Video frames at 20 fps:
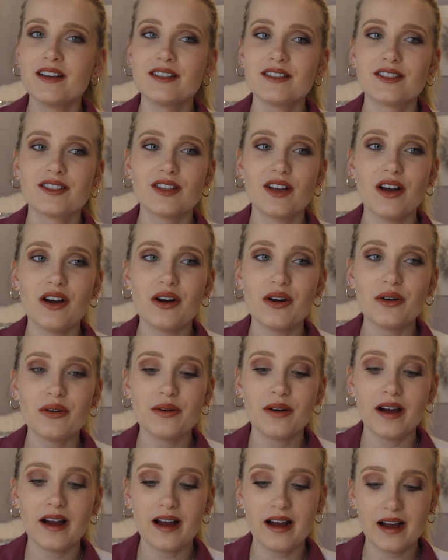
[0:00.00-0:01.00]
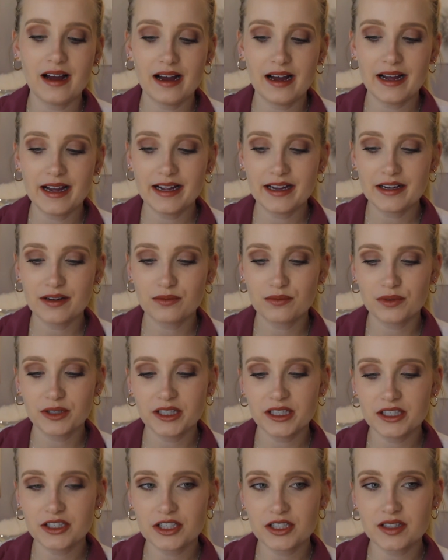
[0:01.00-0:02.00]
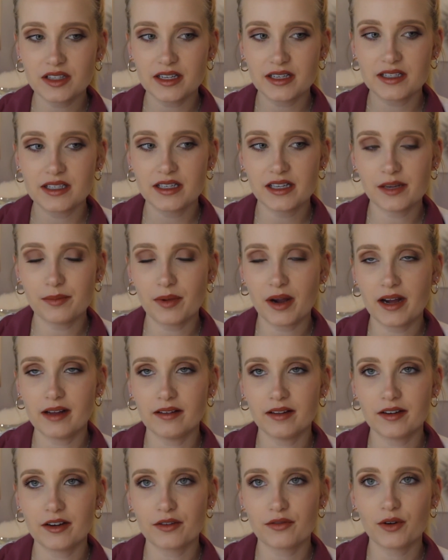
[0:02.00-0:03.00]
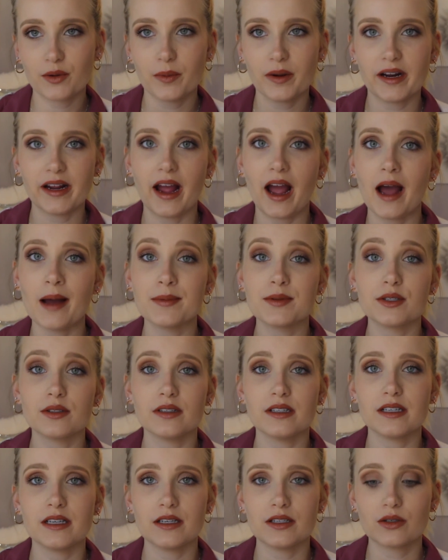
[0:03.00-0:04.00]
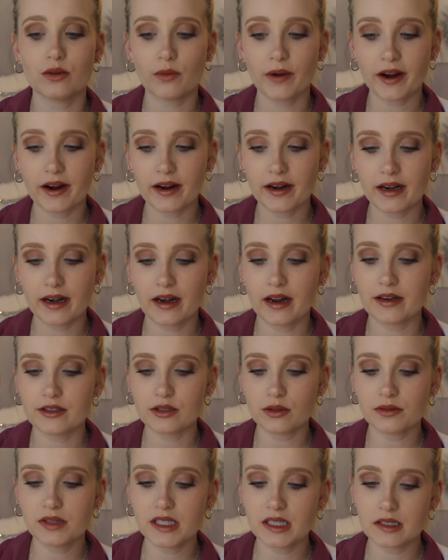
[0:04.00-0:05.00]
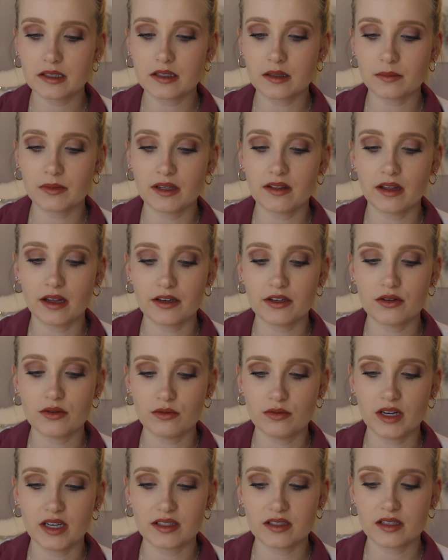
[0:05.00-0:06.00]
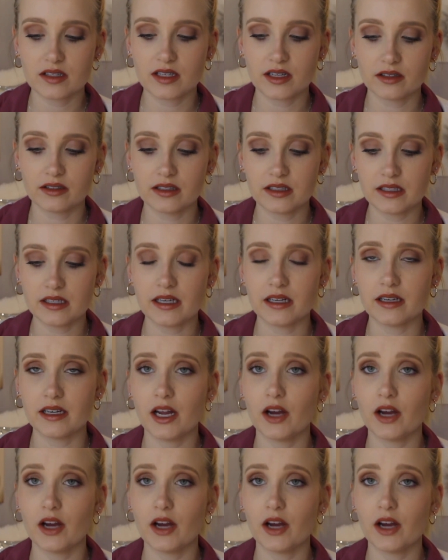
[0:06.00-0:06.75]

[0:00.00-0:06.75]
So I really just like to keep eyeliner for when I absolutely need to wear it, and I don't think it's something that you necessarily need.